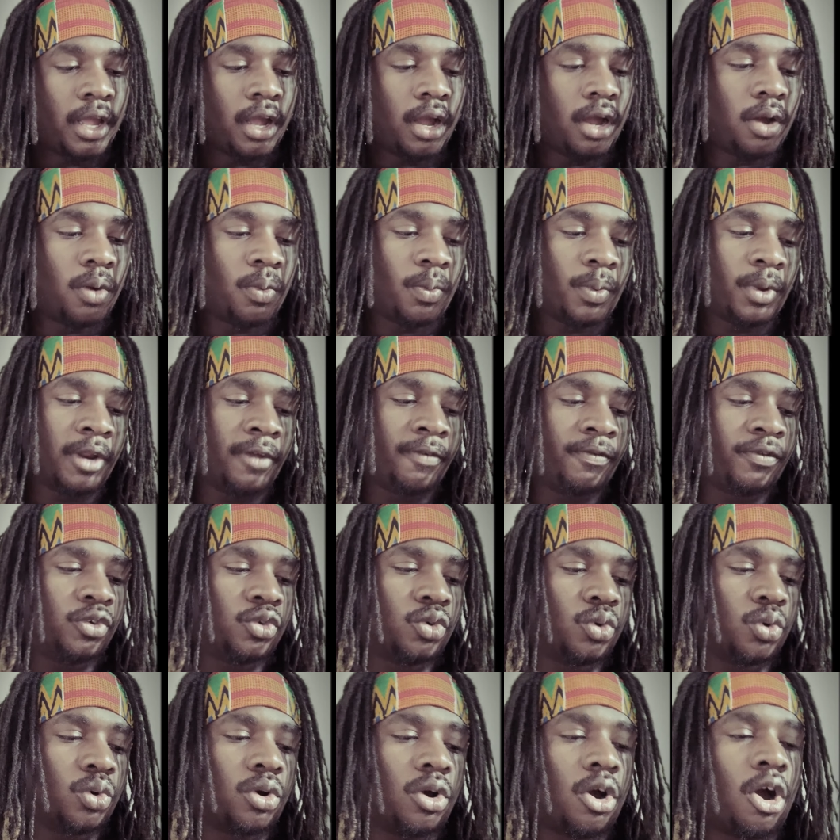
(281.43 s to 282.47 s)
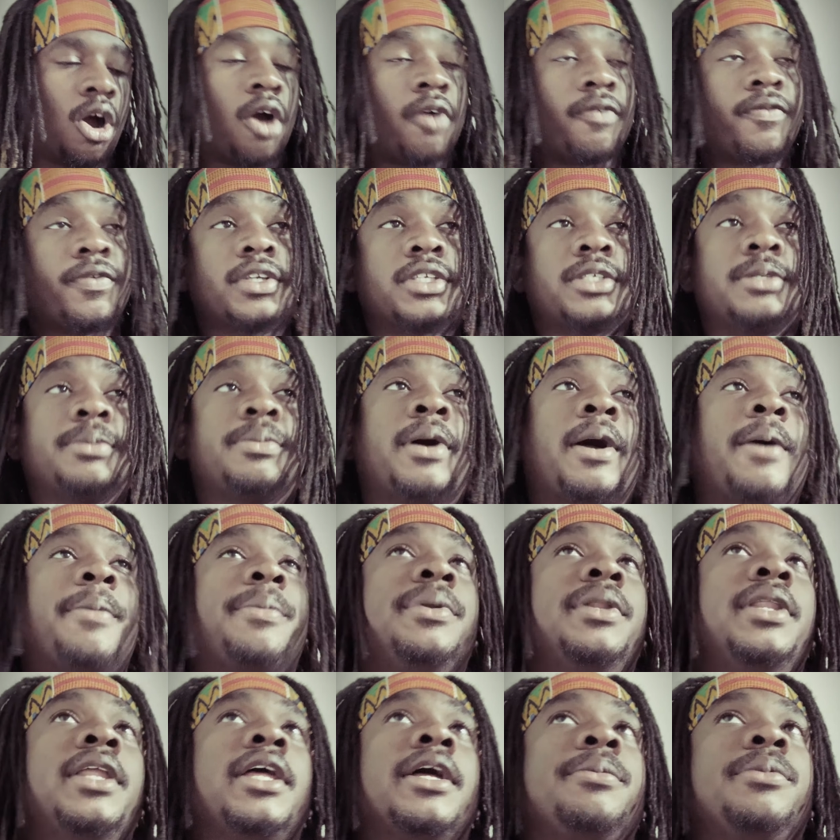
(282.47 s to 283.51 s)
Whenever you're doing offerings to
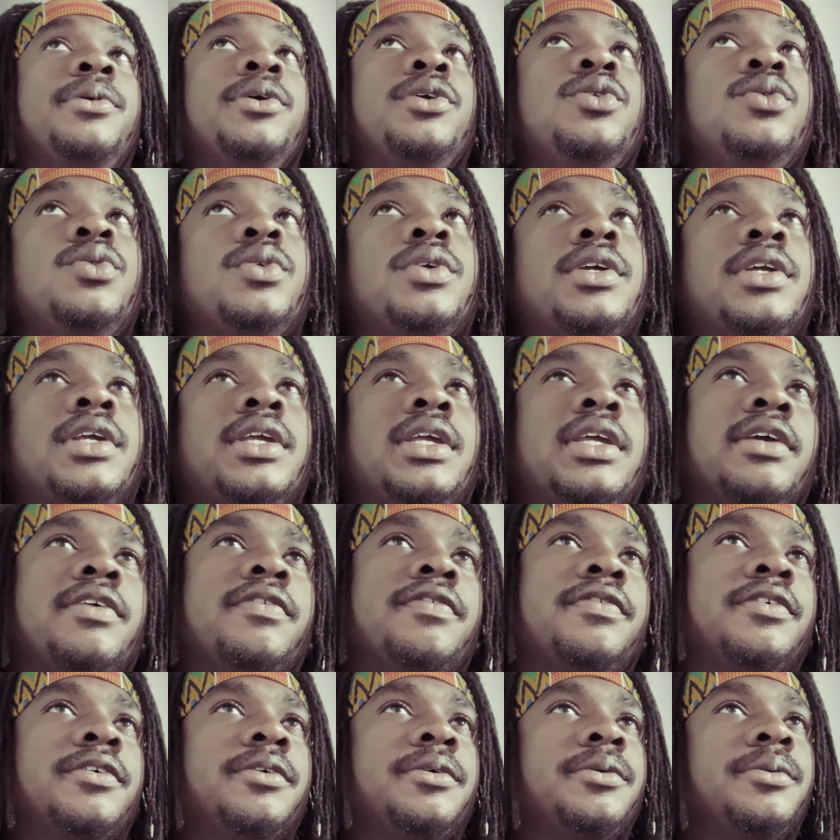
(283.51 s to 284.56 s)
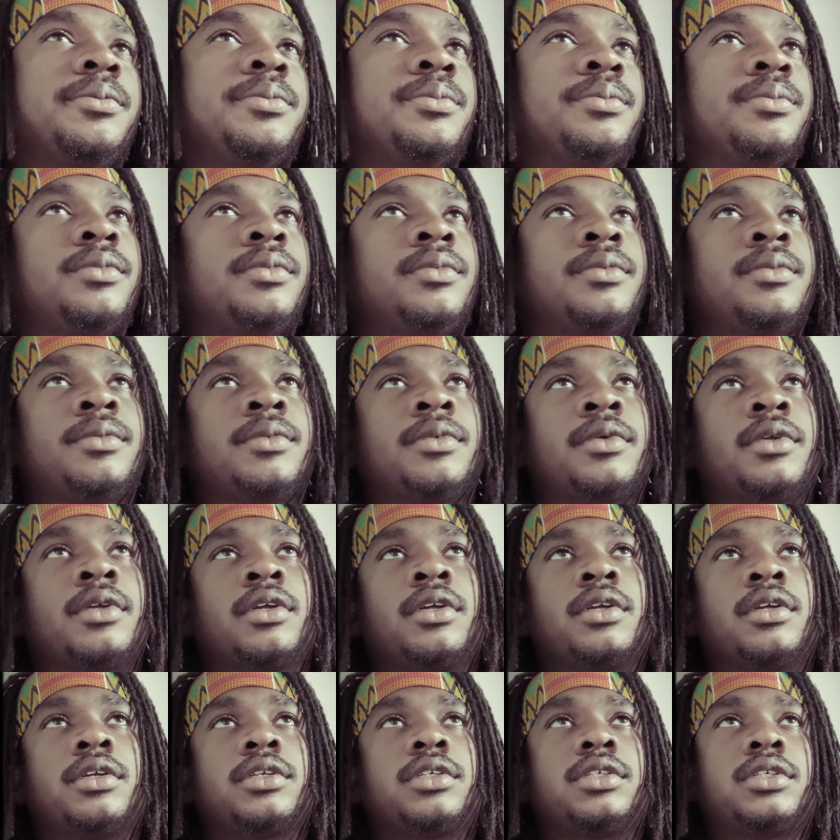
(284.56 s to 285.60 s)
Papa Legba, you can give him
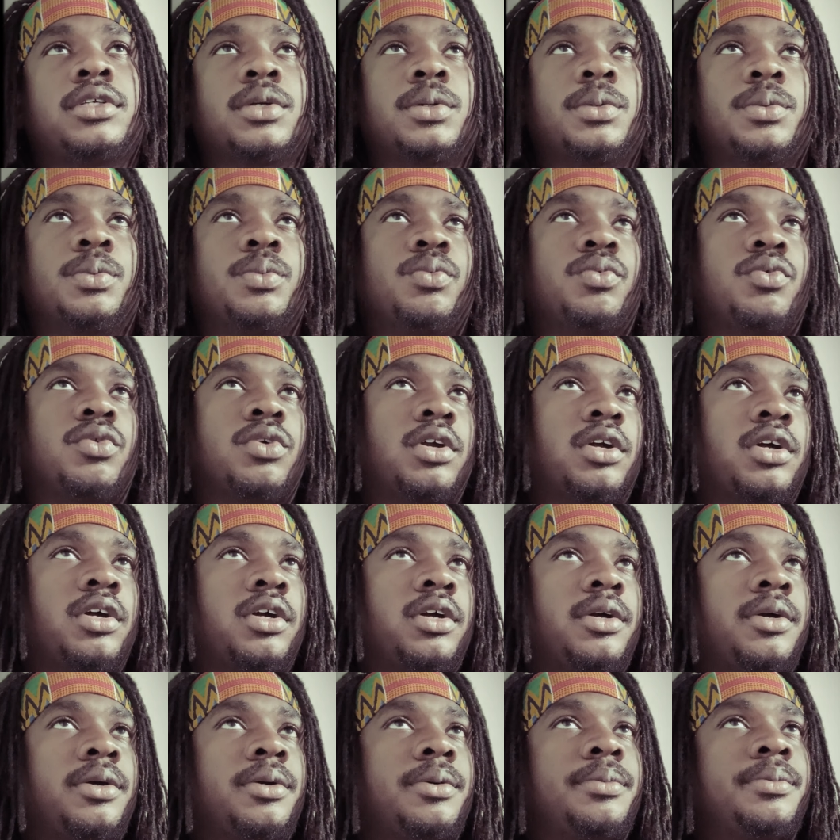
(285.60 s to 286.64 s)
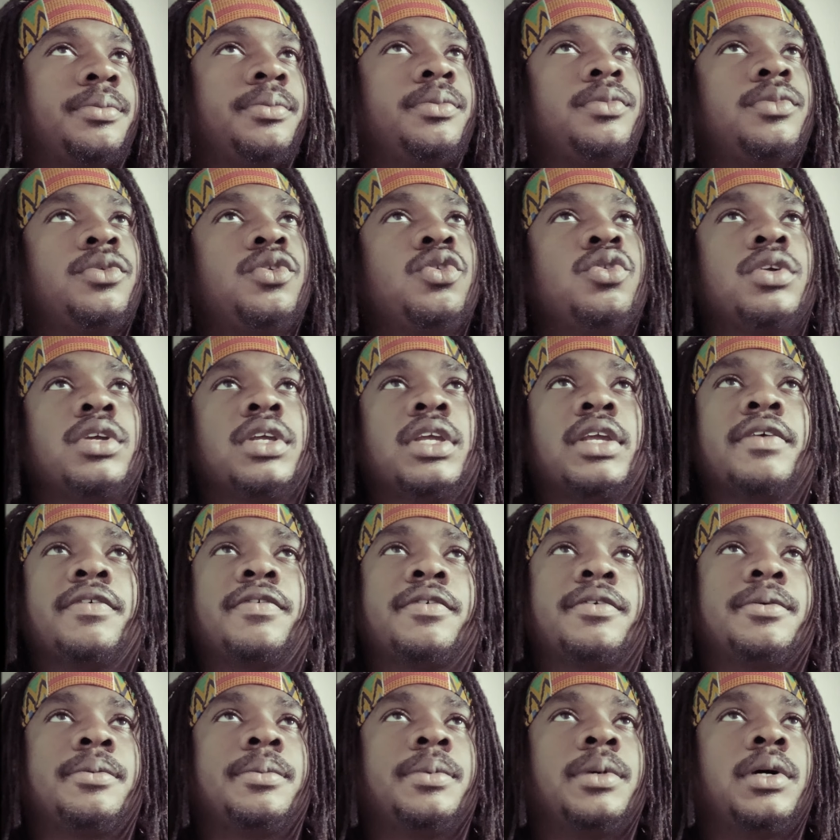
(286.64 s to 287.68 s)
some rum, you can give
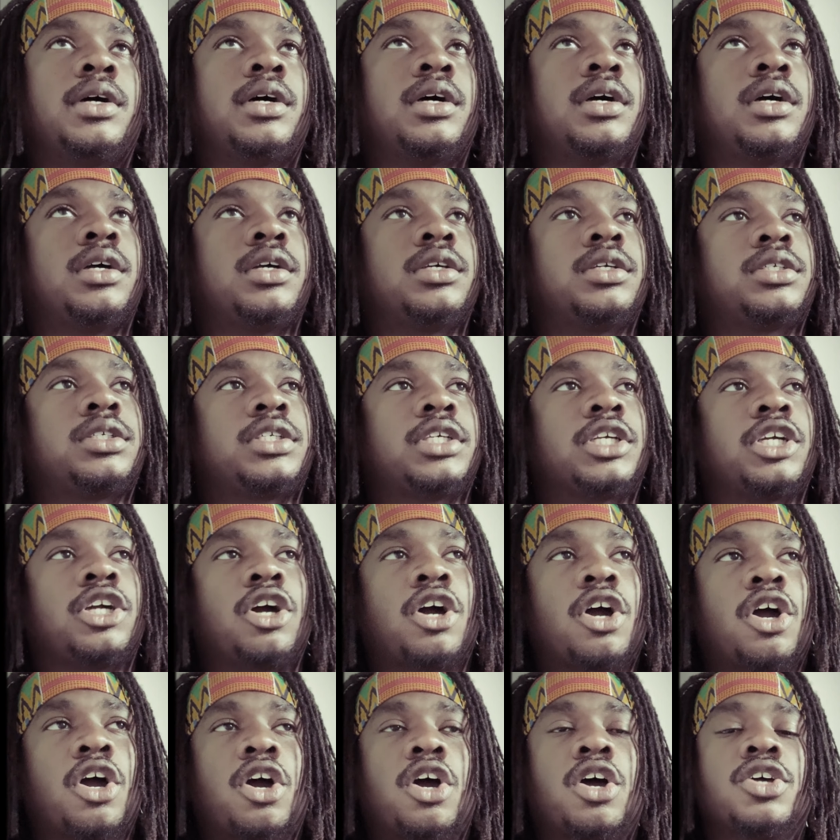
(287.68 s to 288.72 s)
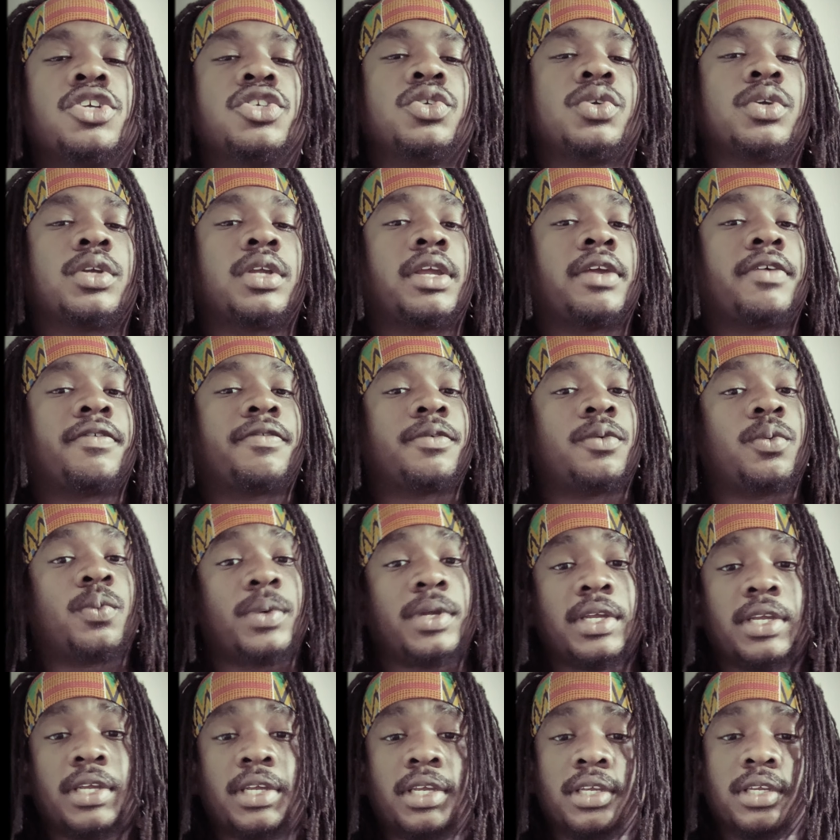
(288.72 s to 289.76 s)
him cigars, you can give him
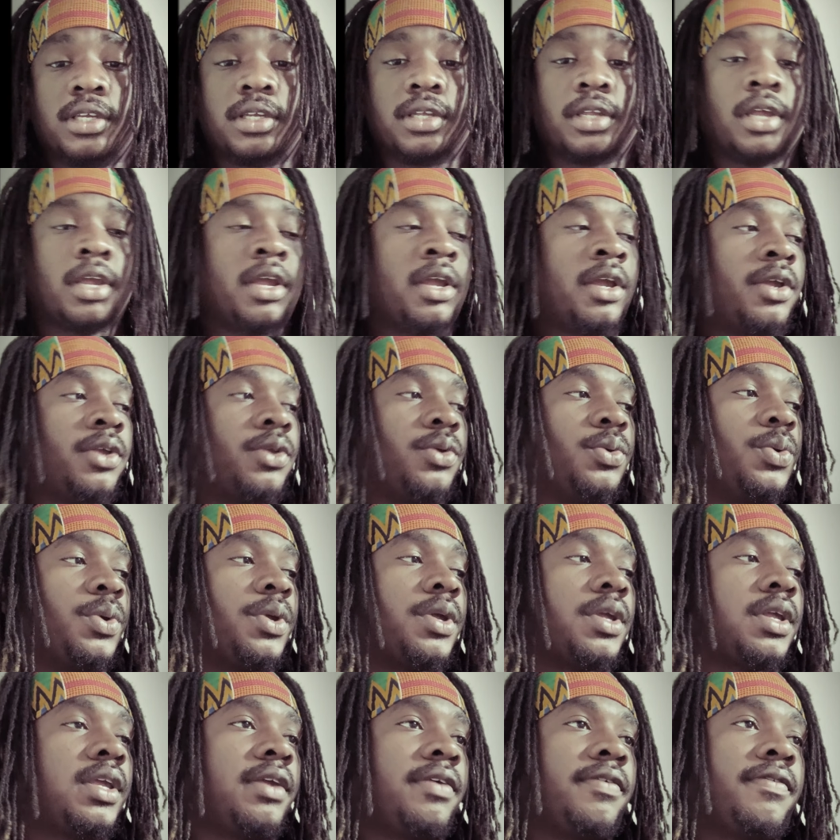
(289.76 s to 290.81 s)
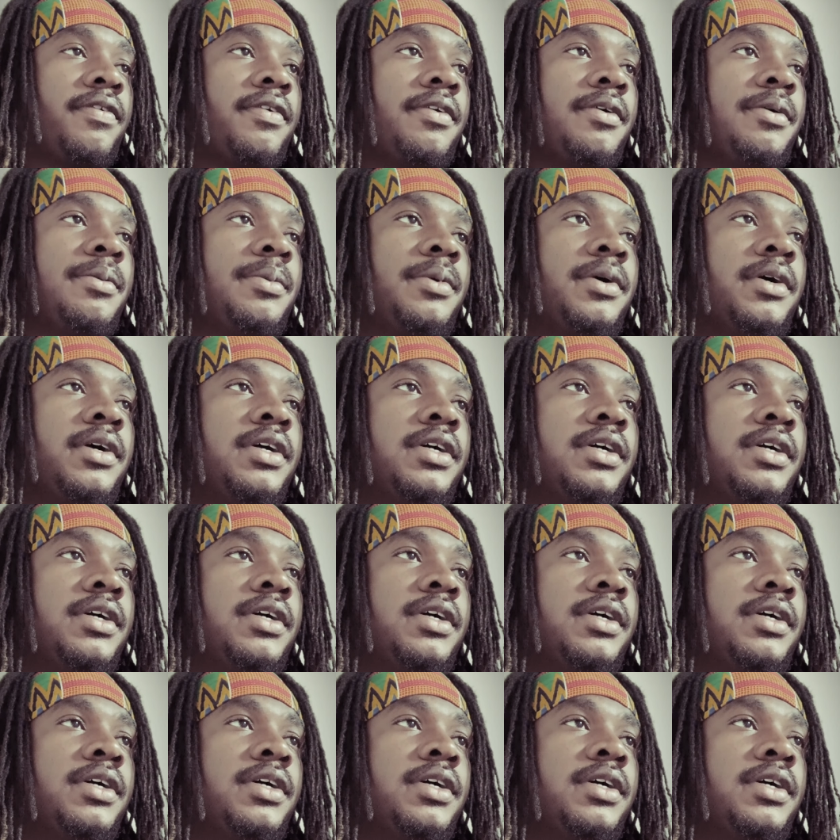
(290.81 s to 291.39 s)
weed, you can give him